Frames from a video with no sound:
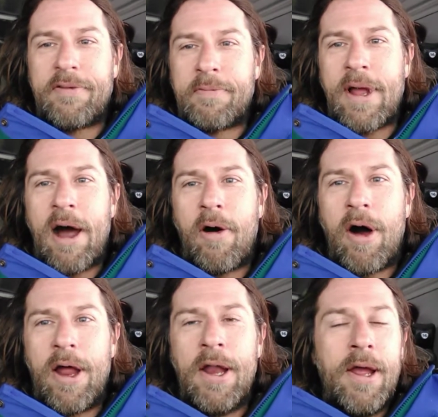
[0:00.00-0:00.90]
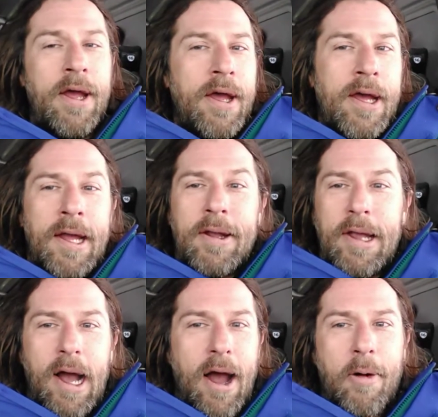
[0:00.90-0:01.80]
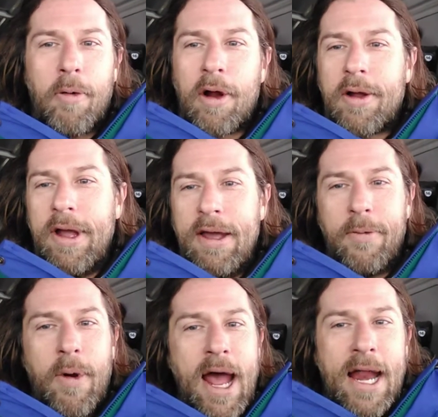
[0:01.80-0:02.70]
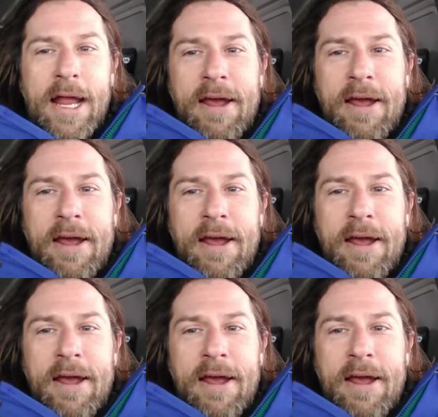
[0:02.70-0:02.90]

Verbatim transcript: from now on. I work when,